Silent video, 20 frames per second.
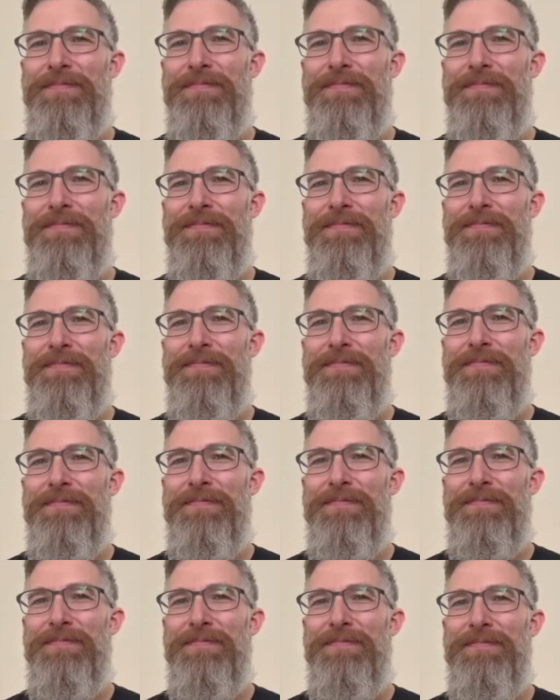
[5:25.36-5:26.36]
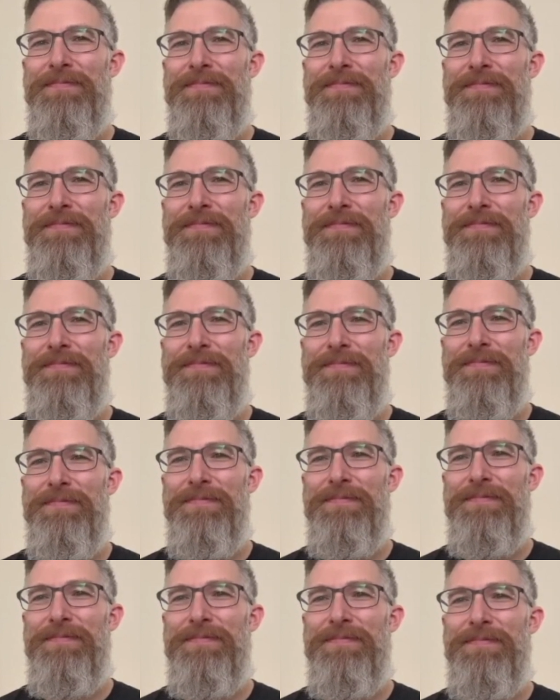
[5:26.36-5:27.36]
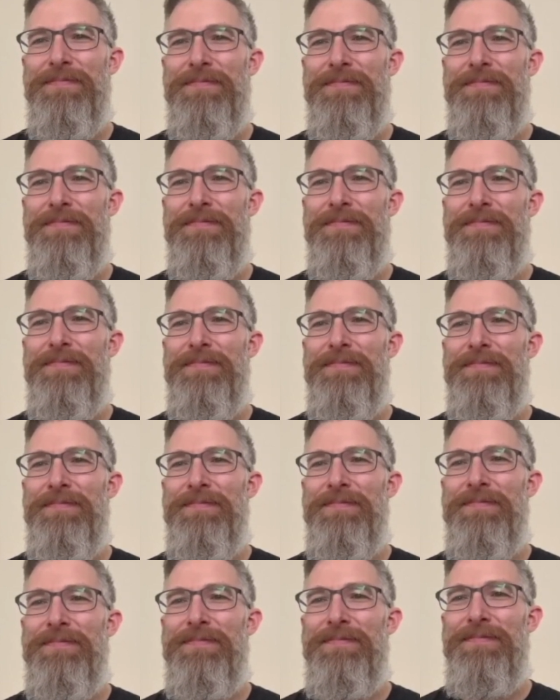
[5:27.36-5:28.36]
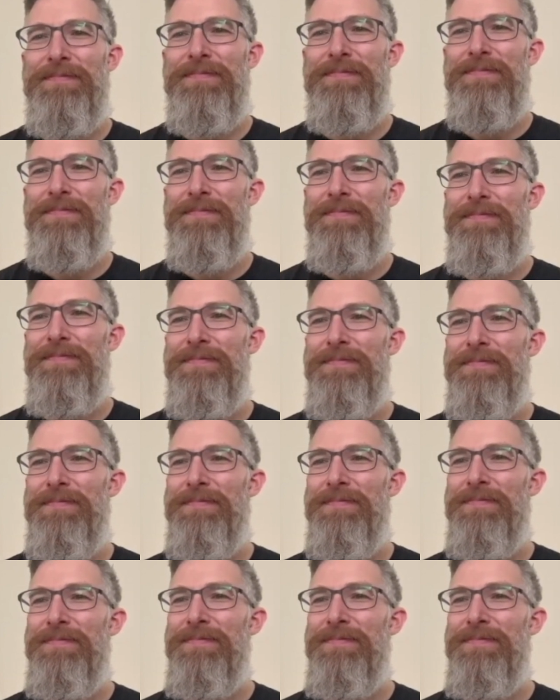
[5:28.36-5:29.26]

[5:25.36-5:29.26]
[no speech]